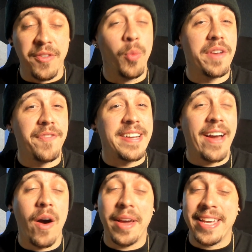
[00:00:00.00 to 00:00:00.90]
you want to find
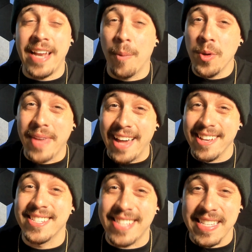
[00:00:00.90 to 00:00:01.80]
out how I can help you
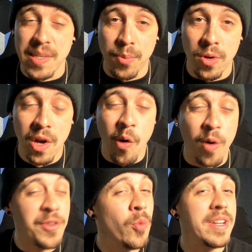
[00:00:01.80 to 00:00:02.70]
get accessible,
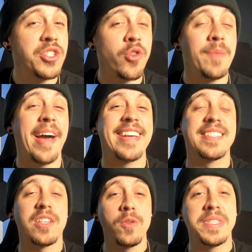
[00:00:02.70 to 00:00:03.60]
or if you want to join my
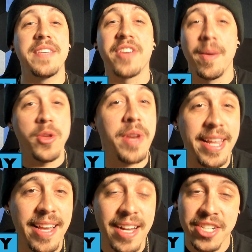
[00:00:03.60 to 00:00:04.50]
exclusive
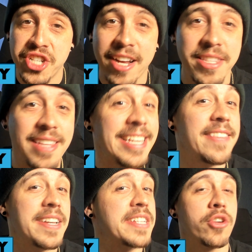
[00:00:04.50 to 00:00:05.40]
community, check out the link
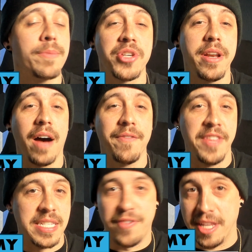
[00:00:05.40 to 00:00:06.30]
in the description of
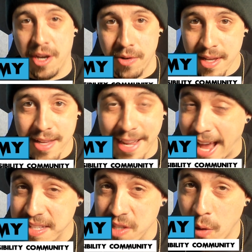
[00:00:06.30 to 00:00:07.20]
this video.
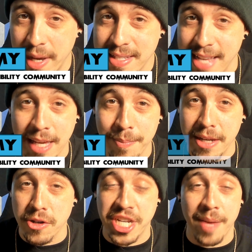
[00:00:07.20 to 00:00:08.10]
And as always, I can
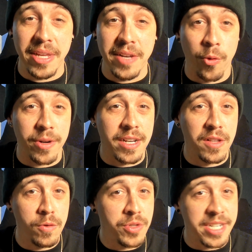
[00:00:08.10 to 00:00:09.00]
be your champion for
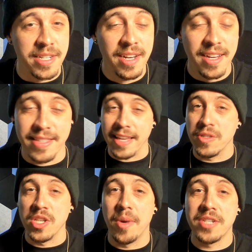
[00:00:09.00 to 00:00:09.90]
inclusion. Thank
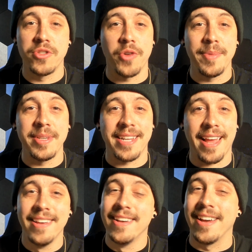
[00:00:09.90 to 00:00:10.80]
you so much for joining me
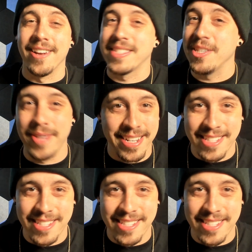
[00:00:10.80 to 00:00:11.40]
today, and I'll see you next